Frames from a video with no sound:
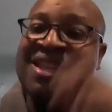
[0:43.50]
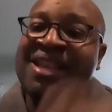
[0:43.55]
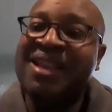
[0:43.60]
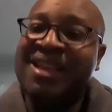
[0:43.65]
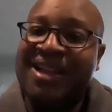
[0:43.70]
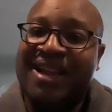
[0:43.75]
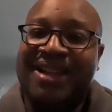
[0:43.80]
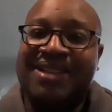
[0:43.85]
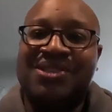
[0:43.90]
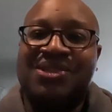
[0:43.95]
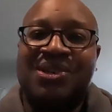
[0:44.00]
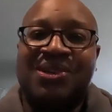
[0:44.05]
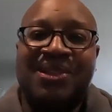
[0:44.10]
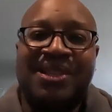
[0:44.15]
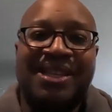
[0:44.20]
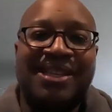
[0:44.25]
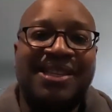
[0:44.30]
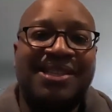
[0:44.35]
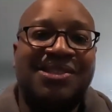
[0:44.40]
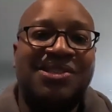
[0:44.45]
I certainly
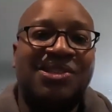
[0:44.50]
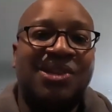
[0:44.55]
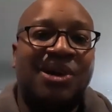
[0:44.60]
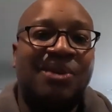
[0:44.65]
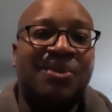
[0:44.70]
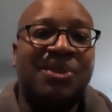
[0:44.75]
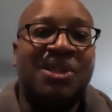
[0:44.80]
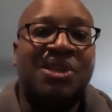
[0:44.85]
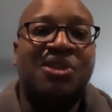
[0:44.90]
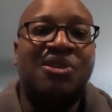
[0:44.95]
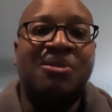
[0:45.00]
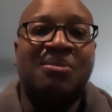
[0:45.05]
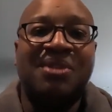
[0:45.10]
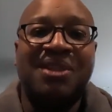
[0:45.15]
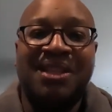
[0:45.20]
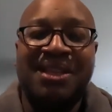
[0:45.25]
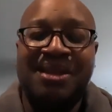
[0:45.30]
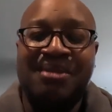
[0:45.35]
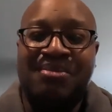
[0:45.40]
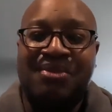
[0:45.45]
did start with the Cuba
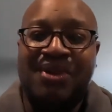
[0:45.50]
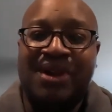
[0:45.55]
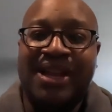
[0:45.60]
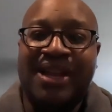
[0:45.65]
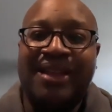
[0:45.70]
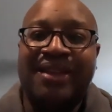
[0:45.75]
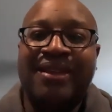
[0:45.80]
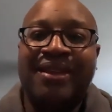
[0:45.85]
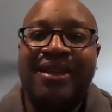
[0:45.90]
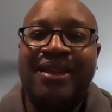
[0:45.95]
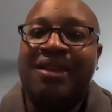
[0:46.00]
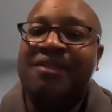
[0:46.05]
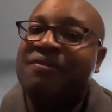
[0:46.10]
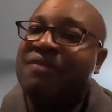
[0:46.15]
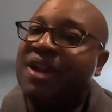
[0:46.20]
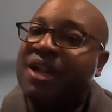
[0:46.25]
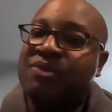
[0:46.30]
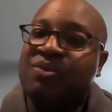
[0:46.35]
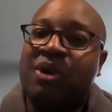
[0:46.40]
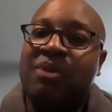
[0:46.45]
Libre. In fact,
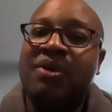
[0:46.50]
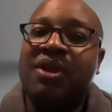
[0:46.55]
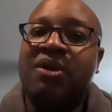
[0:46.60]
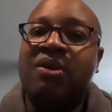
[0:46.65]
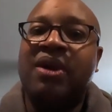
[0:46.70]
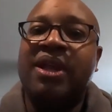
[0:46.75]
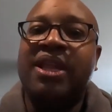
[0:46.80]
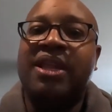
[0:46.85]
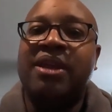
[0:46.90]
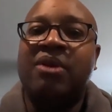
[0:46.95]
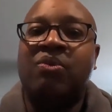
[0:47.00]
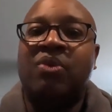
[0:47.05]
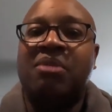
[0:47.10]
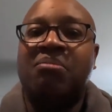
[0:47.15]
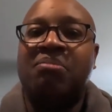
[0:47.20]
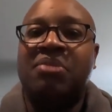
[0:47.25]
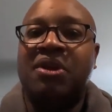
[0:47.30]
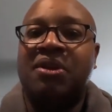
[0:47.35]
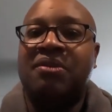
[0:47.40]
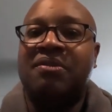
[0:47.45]
why don't we go ahead and get one
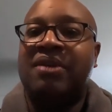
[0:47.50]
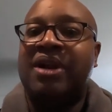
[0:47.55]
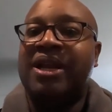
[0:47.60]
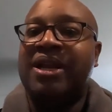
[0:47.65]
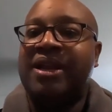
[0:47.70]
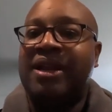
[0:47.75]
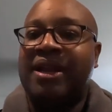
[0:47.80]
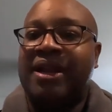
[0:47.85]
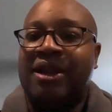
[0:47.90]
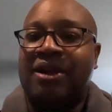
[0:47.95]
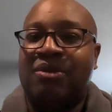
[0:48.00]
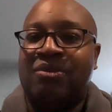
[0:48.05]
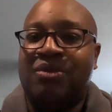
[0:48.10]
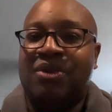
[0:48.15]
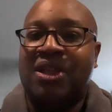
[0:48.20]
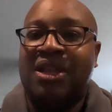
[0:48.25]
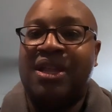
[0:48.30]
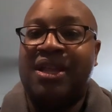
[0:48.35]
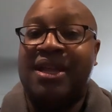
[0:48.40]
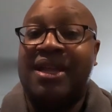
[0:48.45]
built right now?
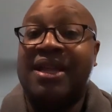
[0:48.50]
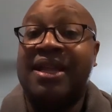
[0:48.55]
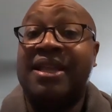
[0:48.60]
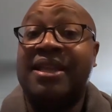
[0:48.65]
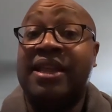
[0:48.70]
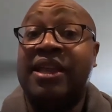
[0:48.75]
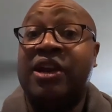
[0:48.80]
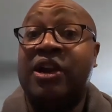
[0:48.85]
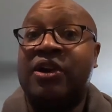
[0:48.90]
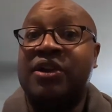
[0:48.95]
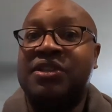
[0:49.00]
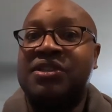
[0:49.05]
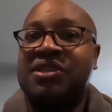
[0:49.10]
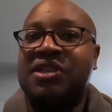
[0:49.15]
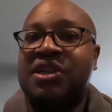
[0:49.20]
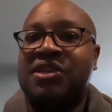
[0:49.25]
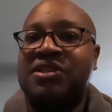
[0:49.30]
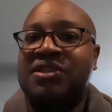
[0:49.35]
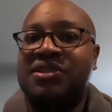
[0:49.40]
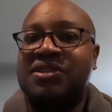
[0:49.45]
We'll get our
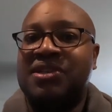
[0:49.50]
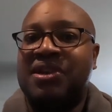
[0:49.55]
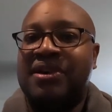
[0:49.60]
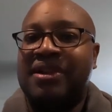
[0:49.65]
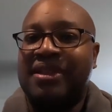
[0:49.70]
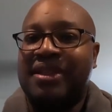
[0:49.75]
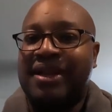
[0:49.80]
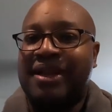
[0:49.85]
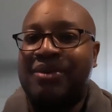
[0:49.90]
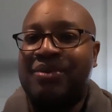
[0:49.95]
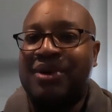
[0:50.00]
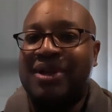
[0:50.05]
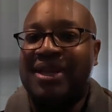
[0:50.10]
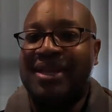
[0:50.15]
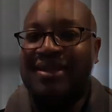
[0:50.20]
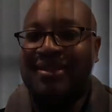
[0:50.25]
discussion started that way.